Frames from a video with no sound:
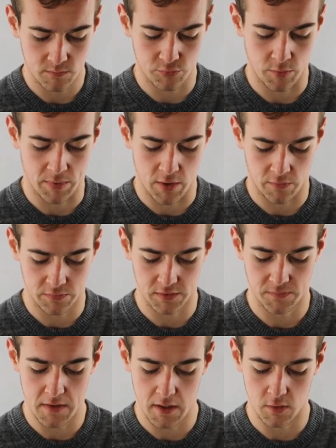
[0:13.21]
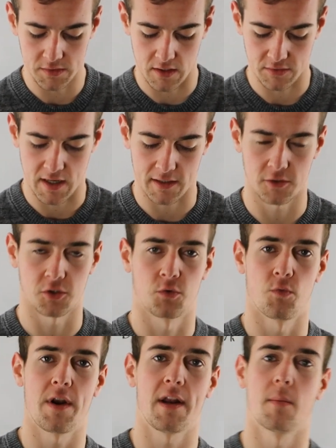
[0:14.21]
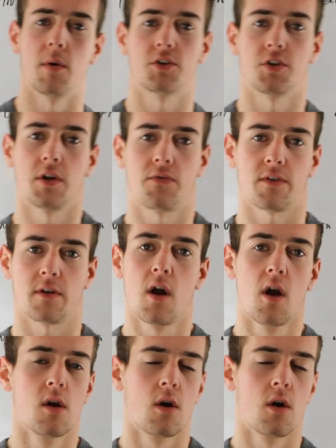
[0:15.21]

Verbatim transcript: prepare for this video is I was kind of just reading a bunch of different